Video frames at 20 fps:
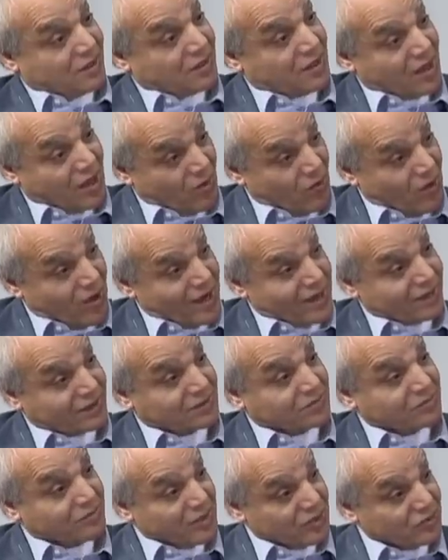a white
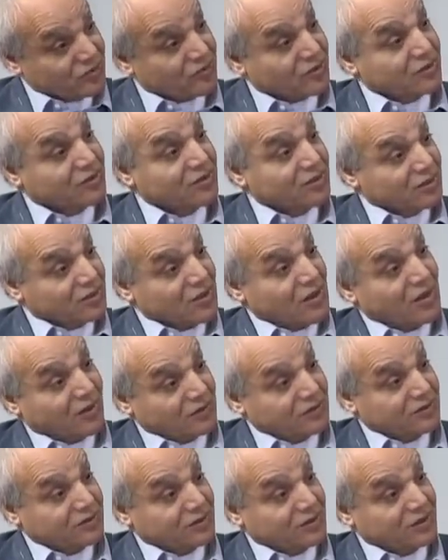majority
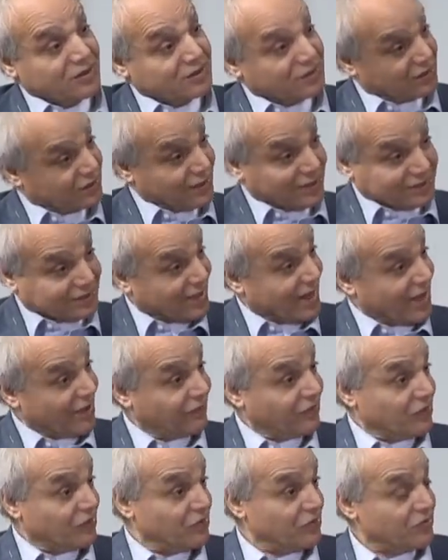culture. It does it have
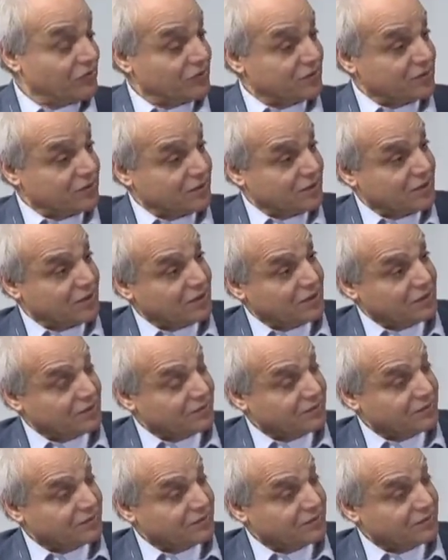to do with? Uh, so the